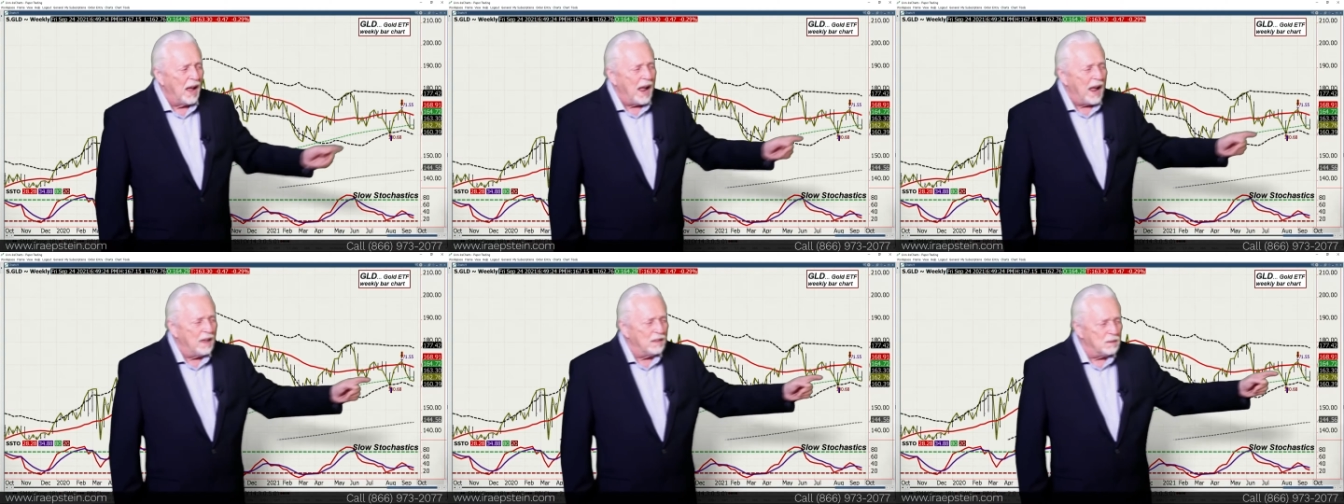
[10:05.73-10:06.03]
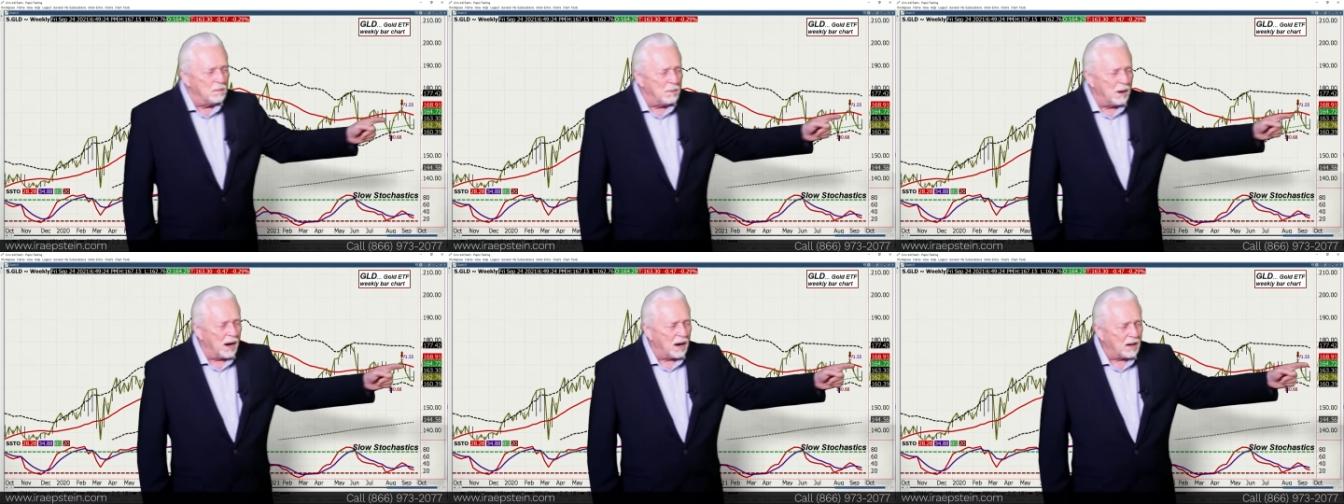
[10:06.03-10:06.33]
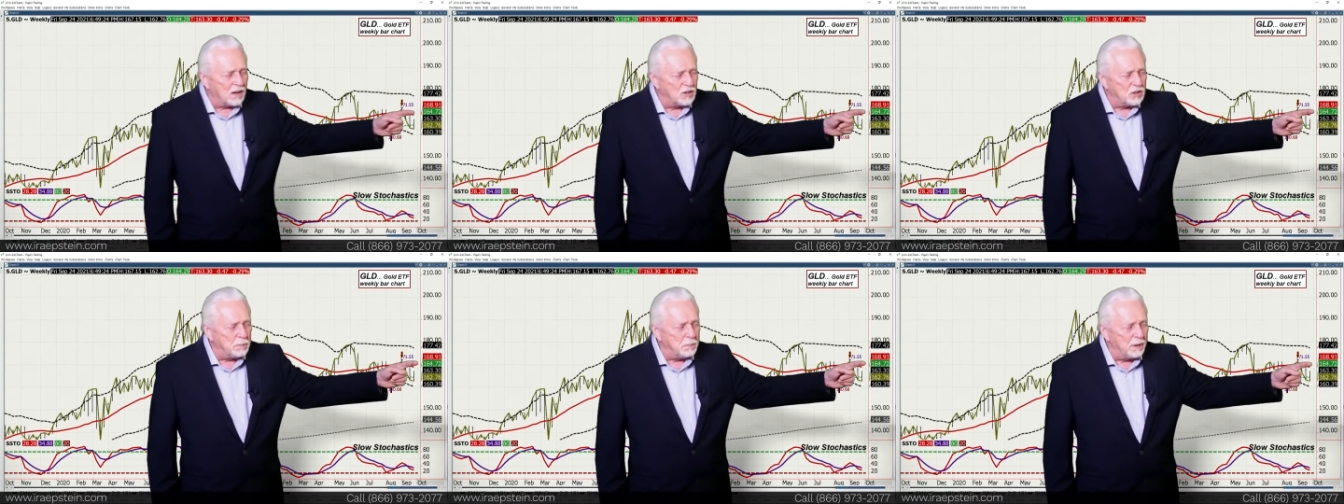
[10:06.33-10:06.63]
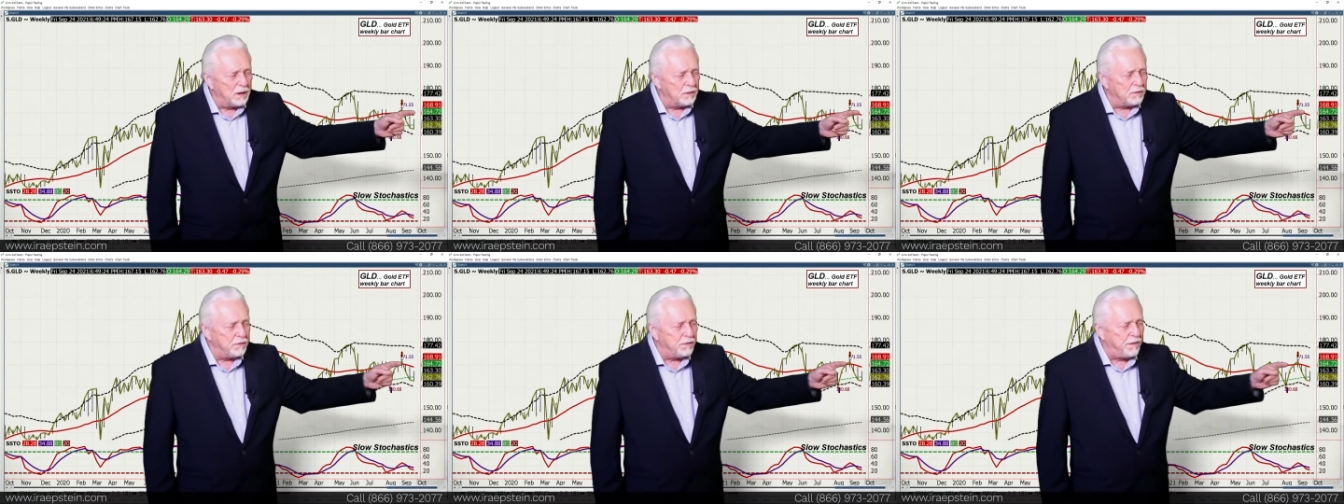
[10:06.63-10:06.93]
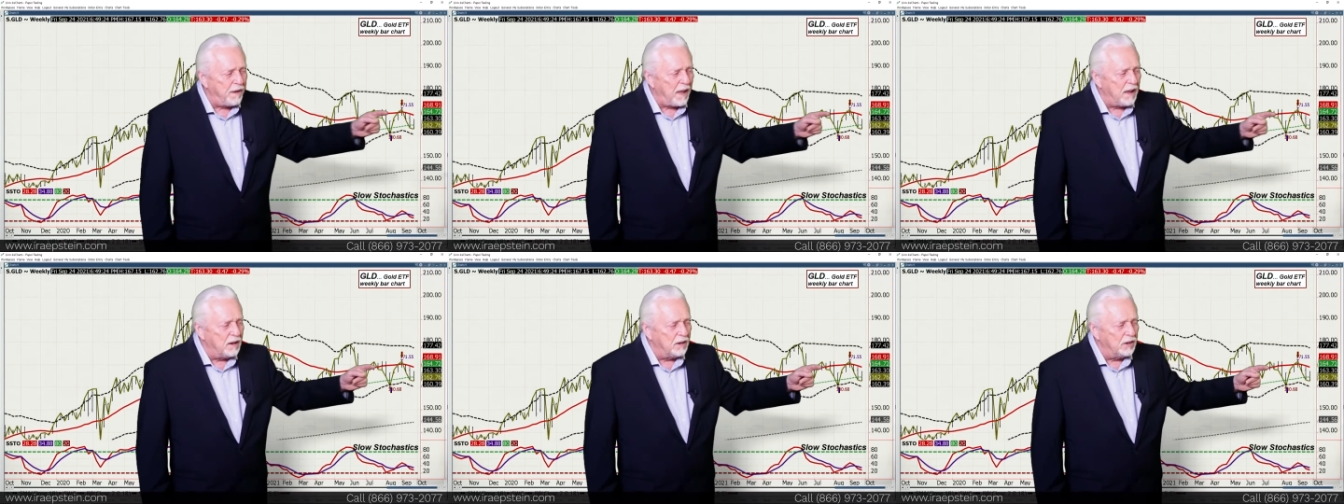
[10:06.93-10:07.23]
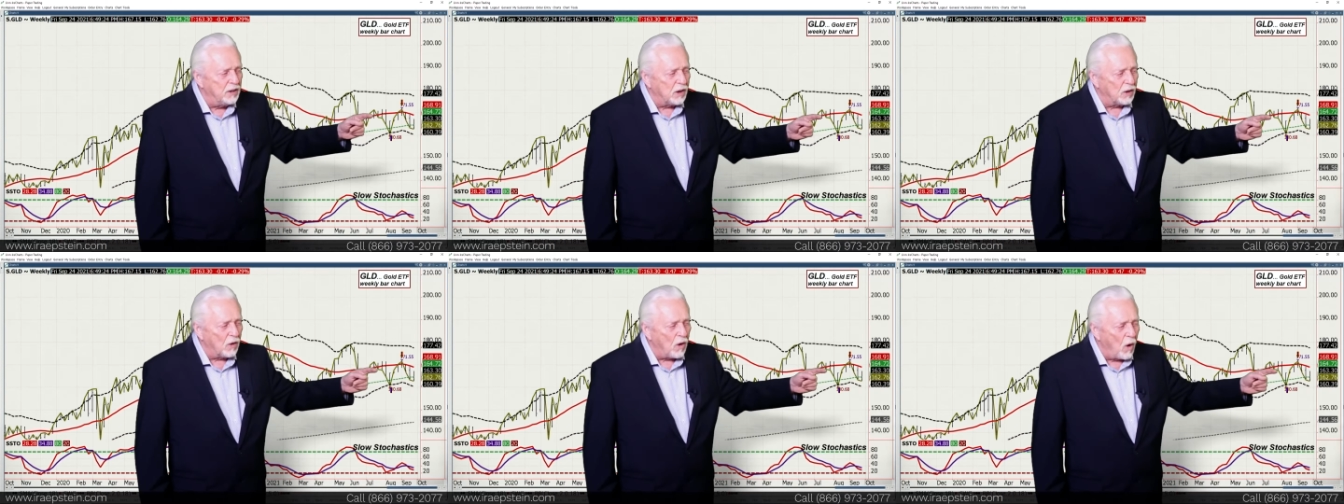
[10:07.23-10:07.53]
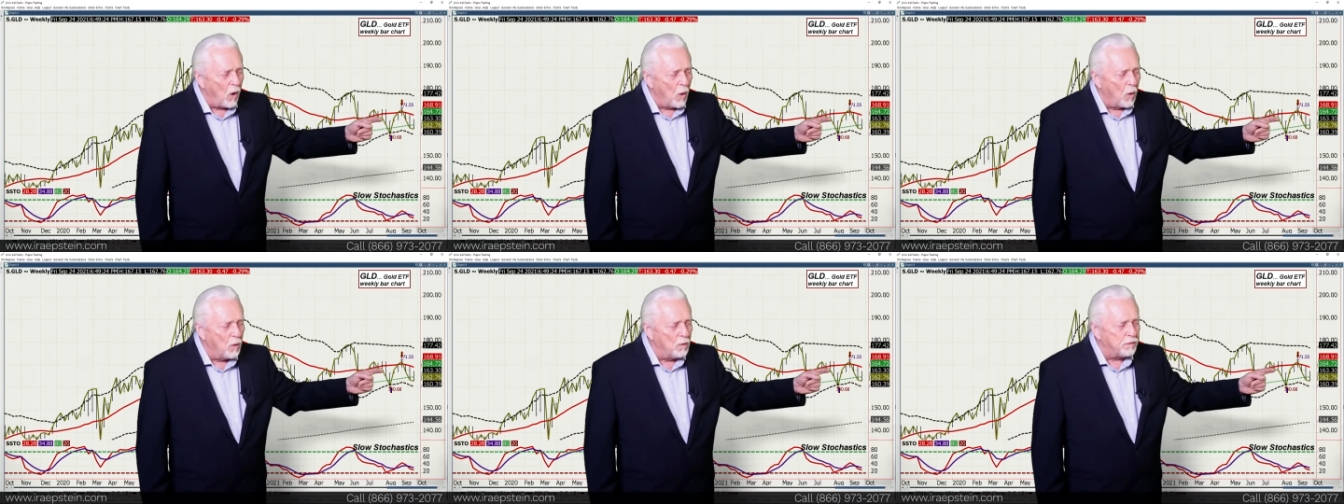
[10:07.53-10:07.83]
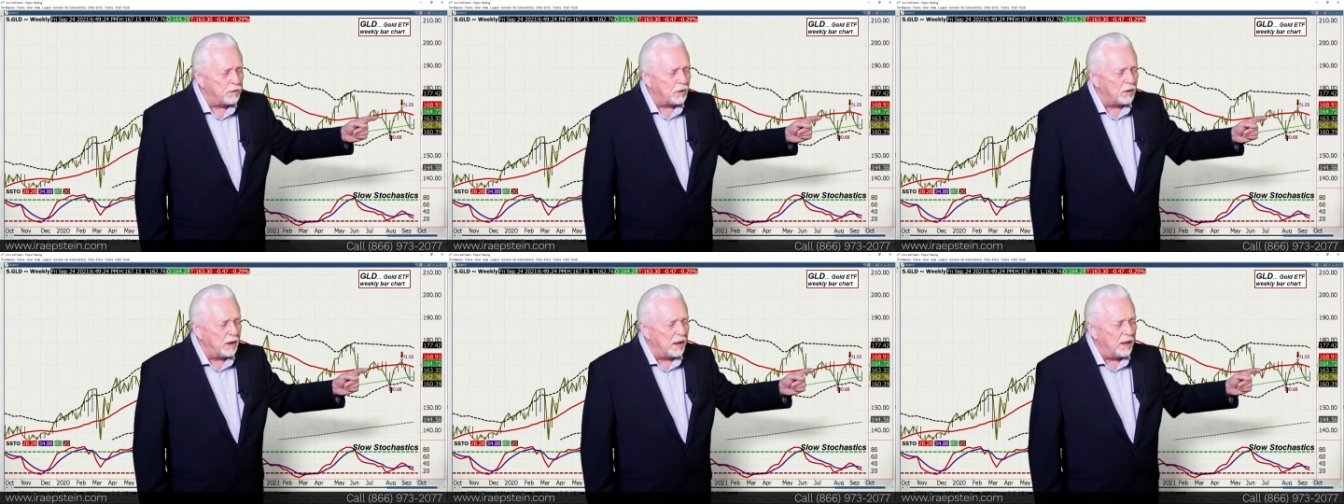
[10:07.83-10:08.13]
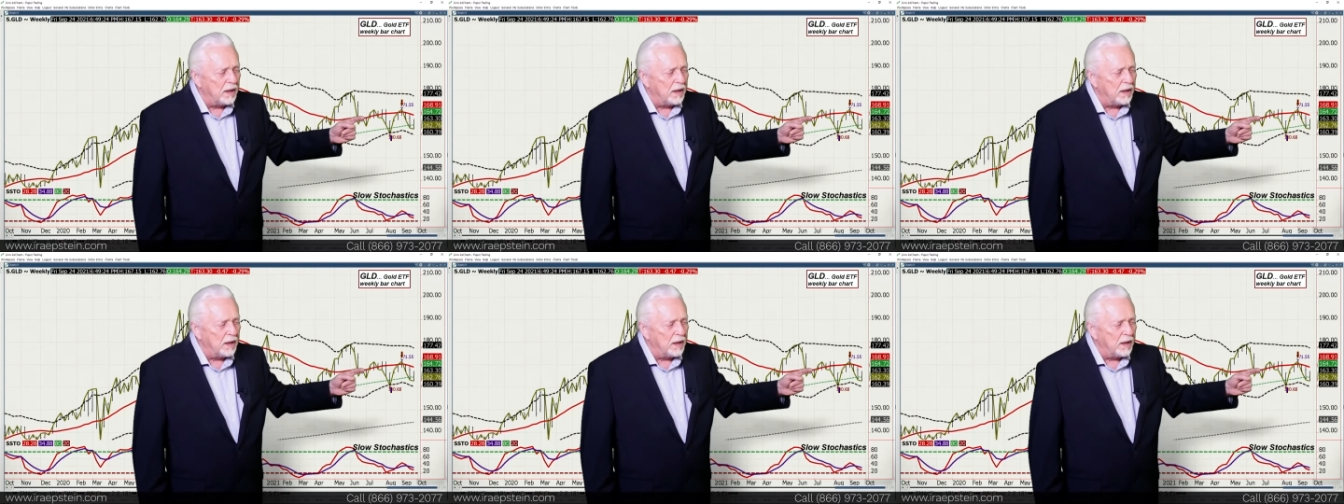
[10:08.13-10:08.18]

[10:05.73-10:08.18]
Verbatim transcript: And the market's been a failure over